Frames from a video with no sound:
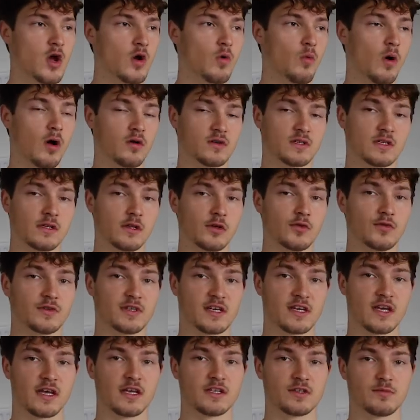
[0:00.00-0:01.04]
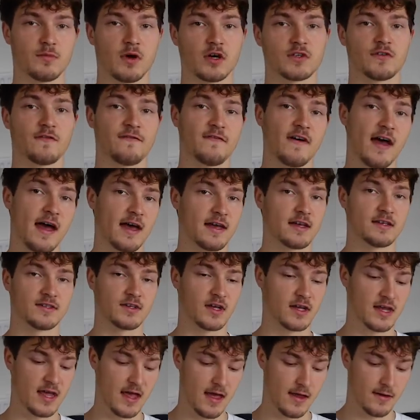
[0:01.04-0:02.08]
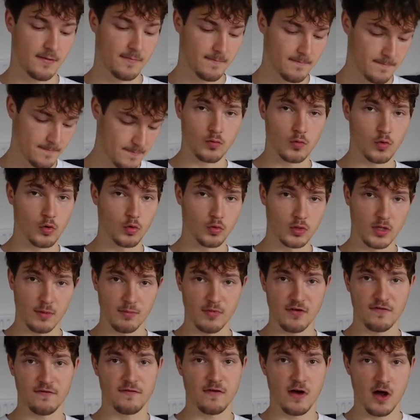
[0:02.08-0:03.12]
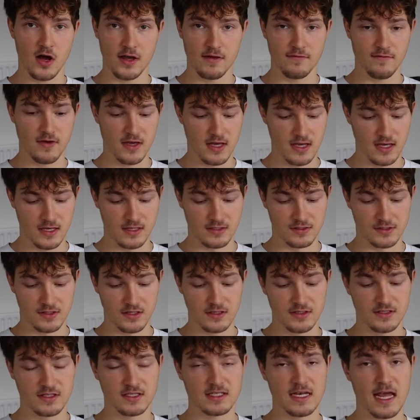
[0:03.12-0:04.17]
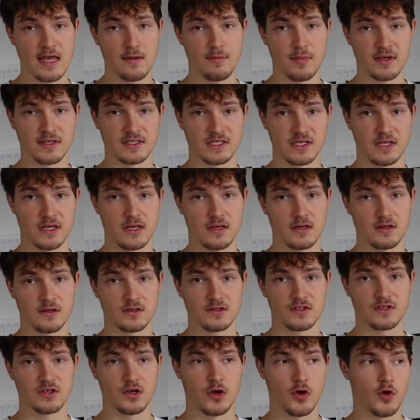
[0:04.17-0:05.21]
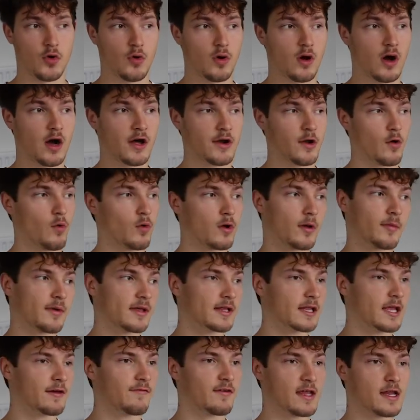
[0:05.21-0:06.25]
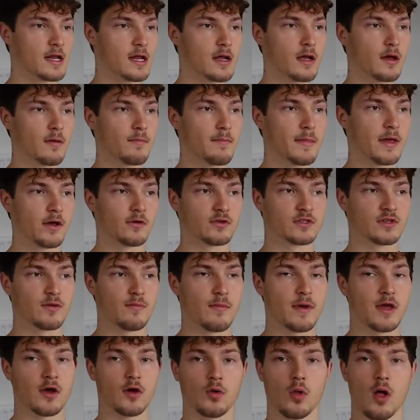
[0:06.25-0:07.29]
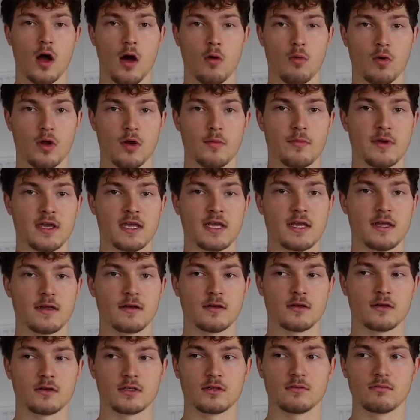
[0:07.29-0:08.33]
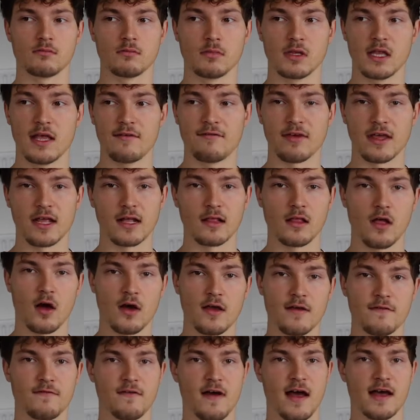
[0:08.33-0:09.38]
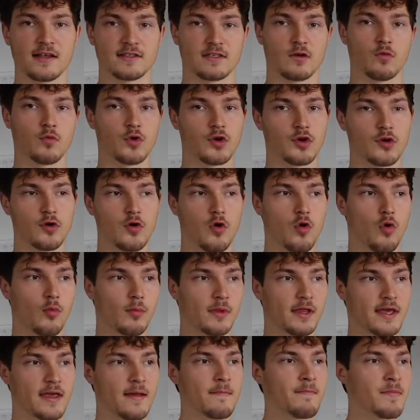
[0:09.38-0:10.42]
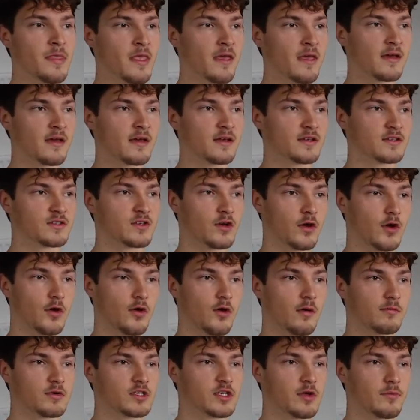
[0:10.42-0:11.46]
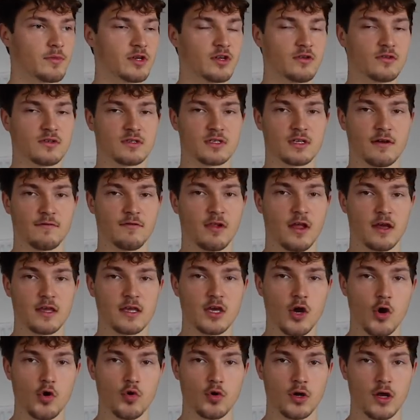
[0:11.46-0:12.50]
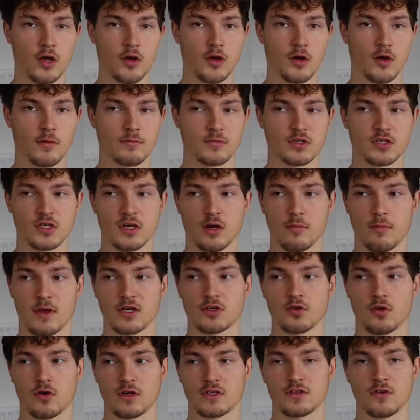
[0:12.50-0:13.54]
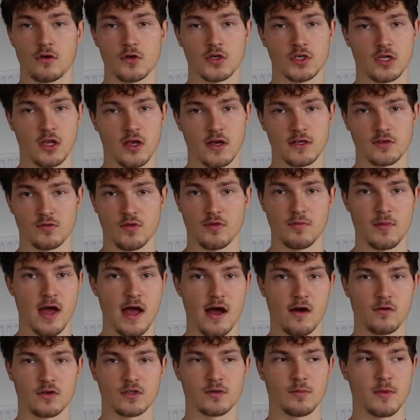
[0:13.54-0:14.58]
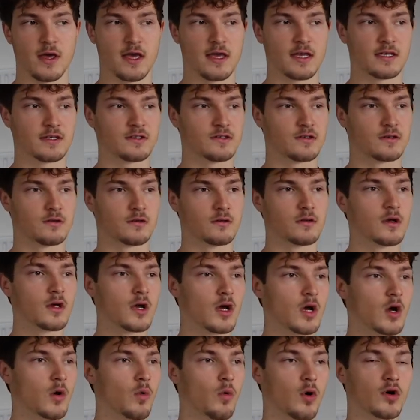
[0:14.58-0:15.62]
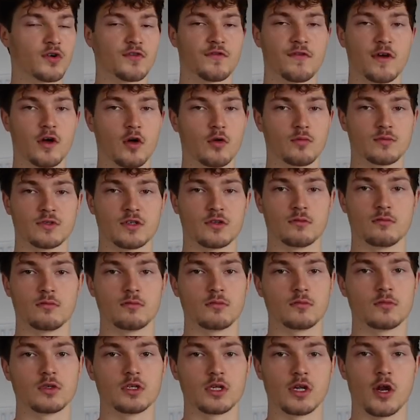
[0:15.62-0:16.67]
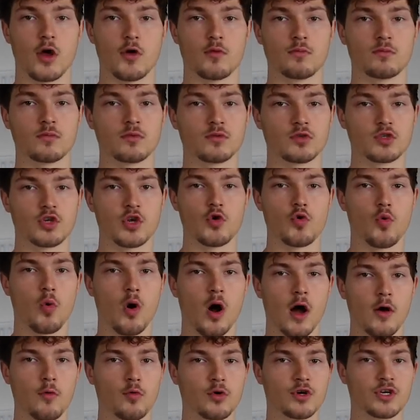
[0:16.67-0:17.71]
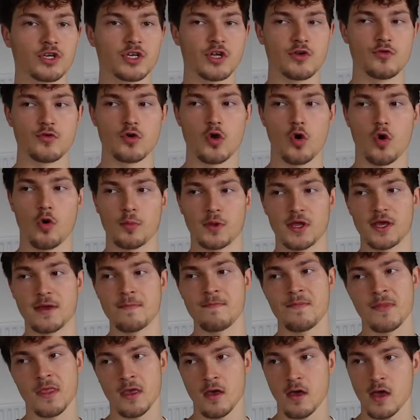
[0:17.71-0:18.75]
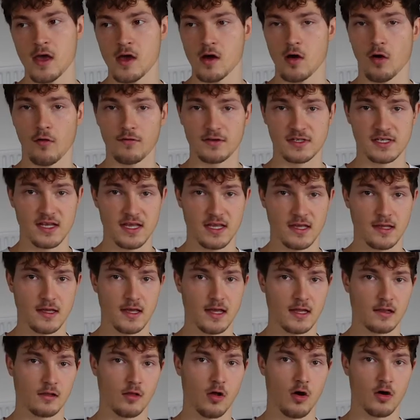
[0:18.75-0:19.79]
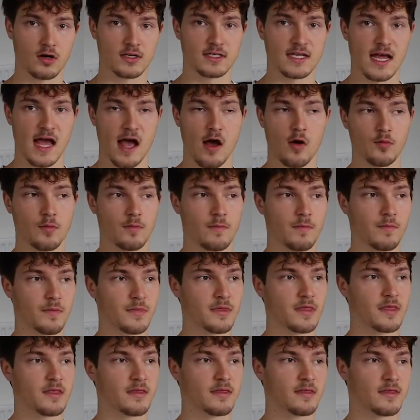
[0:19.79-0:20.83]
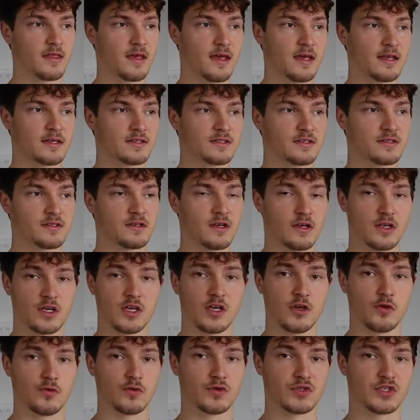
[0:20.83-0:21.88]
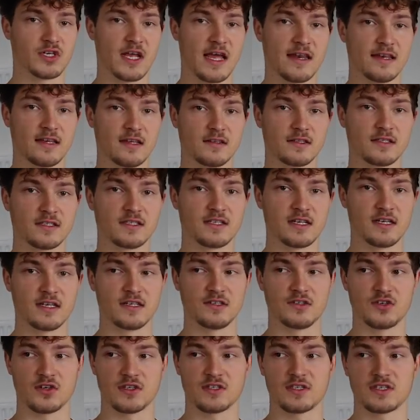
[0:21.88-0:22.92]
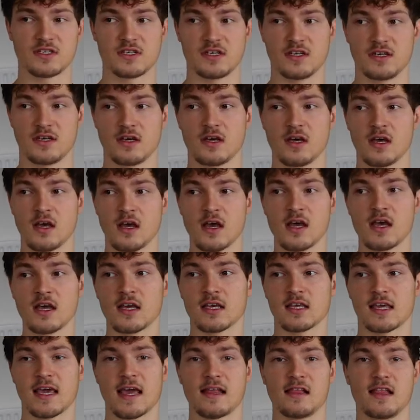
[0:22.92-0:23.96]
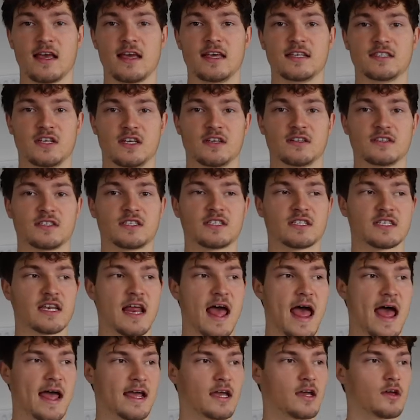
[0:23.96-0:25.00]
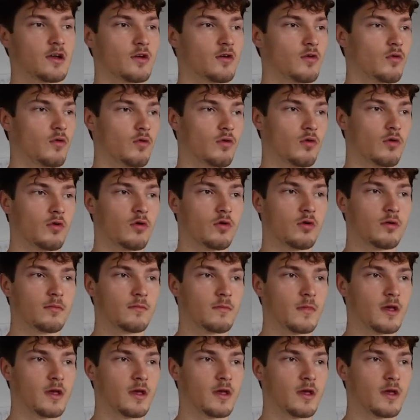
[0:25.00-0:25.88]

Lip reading: whilst losing as much fat as I can. Rule number five is stay busy. So I don't want to be living meal to meal. I want to be living life as I would normally. So I'm just gonna be doing stuff like yoga. I'm just gonna make sure I socialize with my housemates and watch films and, you know, do what I would do normally. Obviously in lockdown, there's a huge tendency just to get lazy and snack or